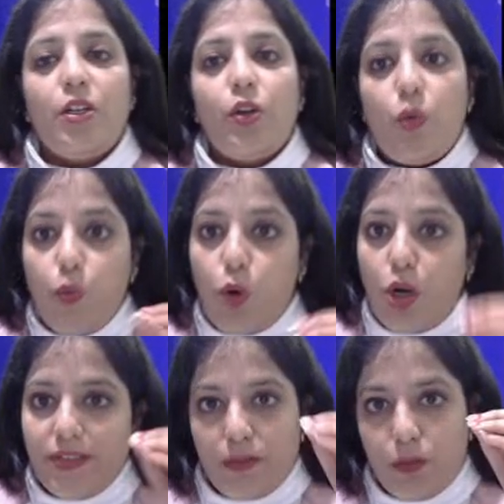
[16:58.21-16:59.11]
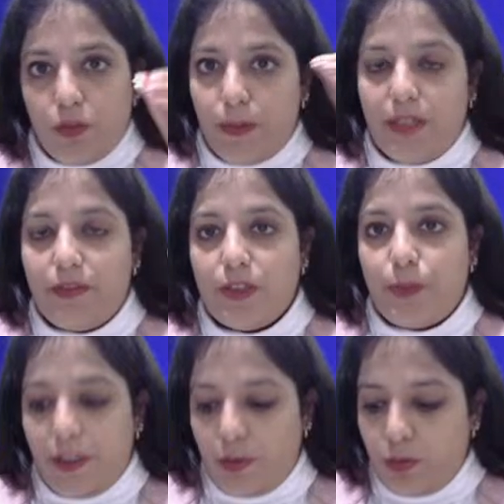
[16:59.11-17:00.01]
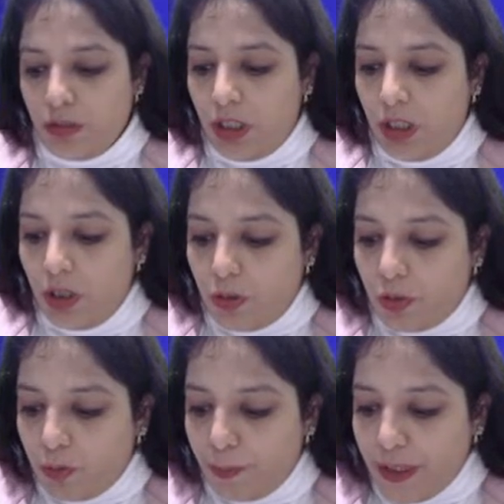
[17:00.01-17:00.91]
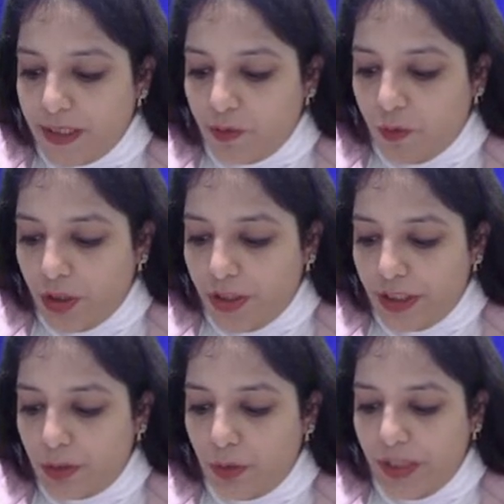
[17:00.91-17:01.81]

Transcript: What sum of money will produce rupees 40 to